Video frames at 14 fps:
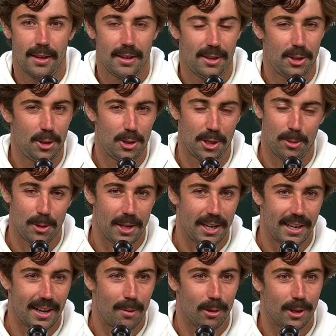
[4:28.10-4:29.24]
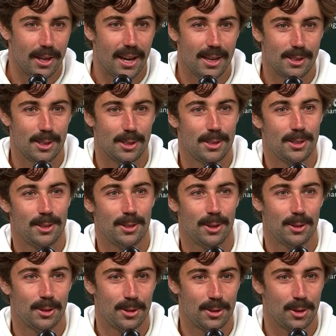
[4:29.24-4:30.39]
Usually within a couple of days. It's
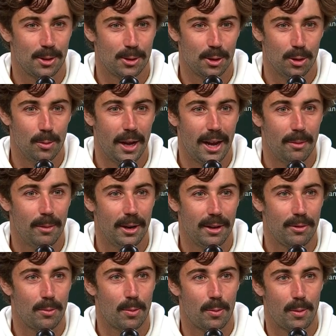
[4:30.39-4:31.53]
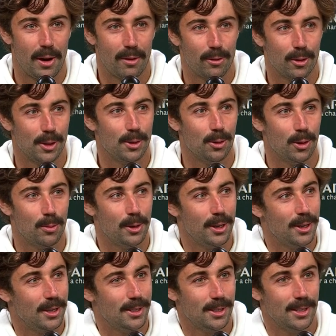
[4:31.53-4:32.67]
not too bad, but if you're preparing for a tournament,
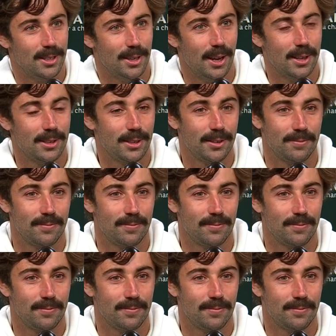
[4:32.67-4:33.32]
it is a disaster.